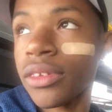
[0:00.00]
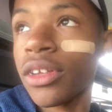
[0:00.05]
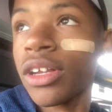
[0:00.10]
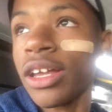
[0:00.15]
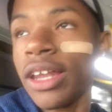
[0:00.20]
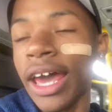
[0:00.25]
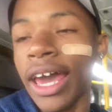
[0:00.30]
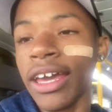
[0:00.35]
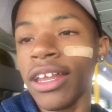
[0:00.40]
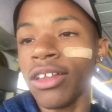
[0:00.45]

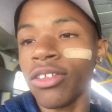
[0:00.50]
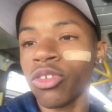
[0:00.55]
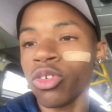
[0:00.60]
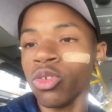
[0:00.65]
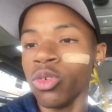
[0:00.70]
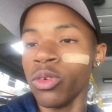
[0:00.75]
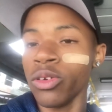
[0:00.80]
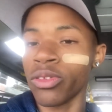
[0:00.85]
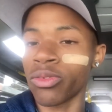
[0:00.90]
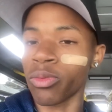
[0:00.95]
Because the
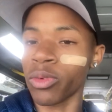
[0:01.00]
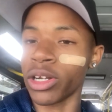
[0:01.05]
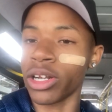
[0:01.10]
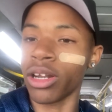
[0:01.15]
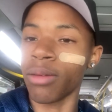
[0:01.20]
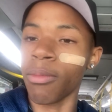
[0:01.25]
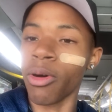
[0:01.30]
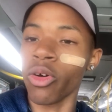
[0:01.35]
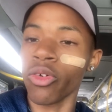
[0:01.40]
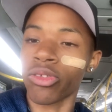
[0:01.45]
82 is one of
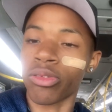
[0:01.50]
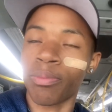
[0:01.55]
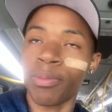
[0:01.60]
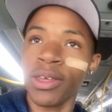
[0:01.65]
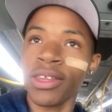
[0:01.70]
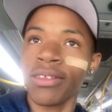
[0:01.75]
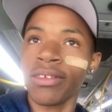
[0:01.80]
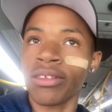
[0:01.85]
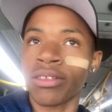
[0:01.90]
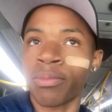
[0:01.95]
the most
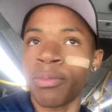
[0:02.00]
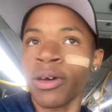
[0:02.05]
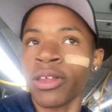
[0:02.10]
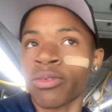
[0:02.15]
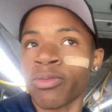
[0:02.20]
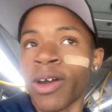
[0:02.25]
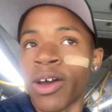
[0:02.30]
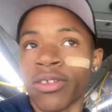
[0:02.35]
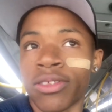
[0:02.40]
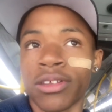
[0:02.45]
busiest
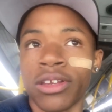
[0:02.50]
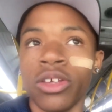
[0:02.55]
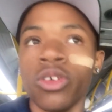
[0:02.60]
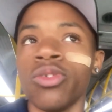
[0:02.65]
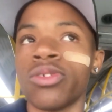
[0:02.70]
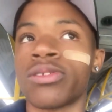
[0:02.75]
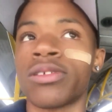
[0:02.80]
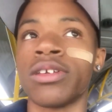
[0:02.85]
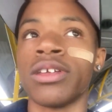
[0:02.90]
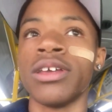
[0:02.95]
bus routes in
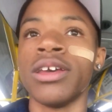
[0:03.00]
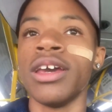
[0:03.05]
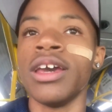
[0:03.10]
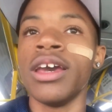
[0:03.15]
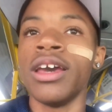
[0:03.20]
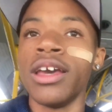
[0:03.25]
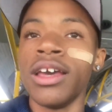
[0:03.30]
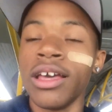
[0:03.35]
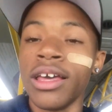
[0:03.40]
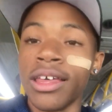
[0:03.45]
Houston,
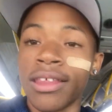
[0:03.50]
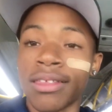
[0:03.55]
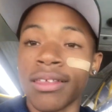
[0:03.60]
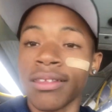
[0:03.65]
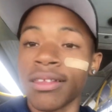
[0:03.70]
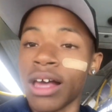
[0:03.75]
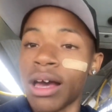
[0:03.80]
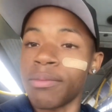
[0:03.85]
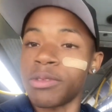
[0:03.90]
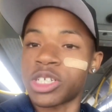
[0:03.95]
and
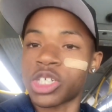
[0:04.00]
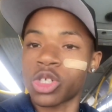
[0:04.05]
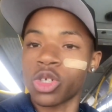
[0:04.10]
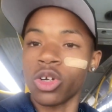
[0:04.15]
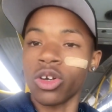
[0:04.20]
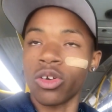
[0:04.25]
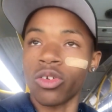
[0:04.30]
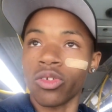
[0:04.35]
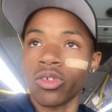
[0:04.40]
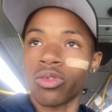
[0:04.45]
sometimes it
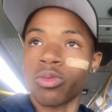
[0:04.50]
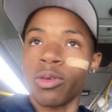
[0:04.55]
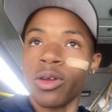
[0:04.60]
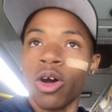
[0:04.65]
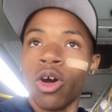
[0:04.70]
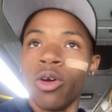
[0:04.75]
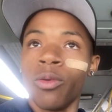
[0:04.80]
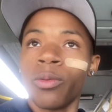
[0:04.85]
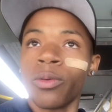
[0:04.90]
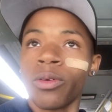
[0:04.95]
struggles with
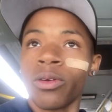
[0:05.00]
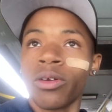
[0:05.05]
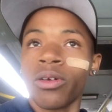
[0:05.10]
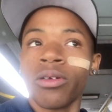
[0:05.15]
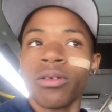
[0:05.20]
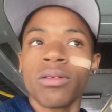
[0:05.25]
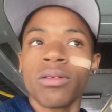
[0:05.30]
over